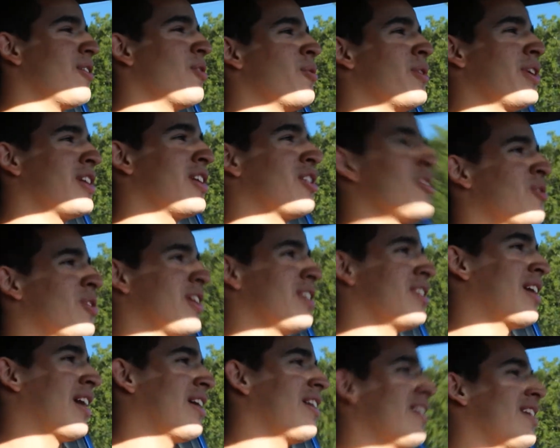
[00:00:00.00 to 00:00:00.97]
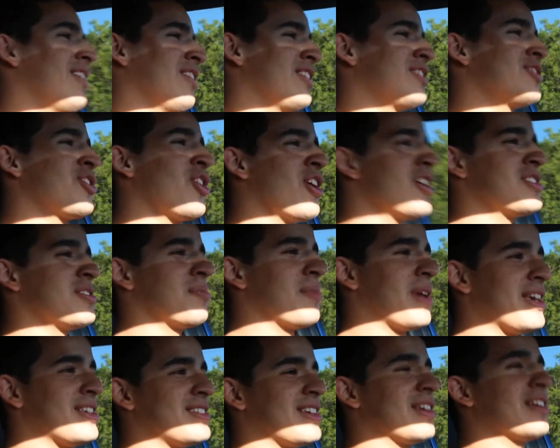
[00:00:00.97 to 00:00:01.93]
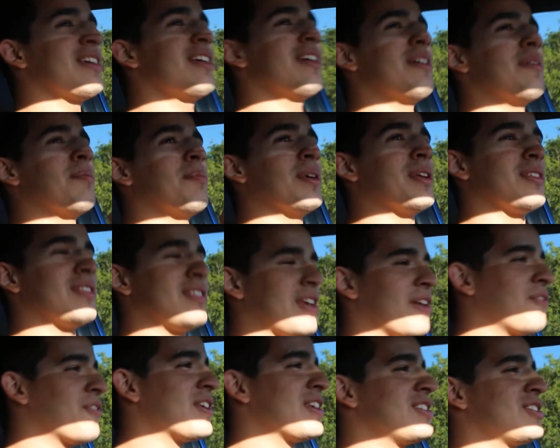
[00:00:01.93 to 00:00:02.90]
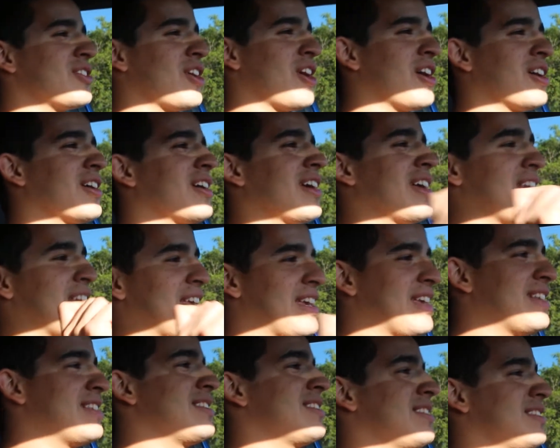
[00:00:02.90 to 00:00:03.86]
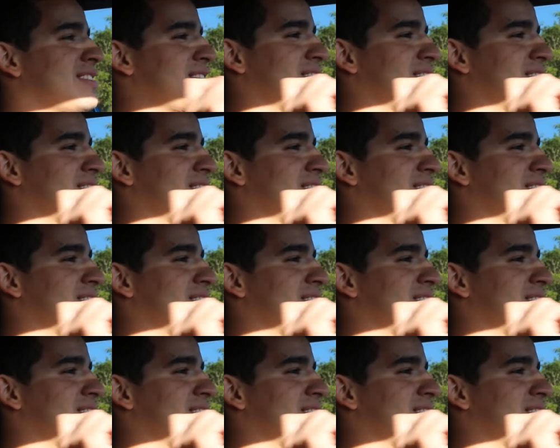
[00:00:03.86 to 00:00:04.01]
We can agree on that. This car is amazing, but definitely stock. It needs.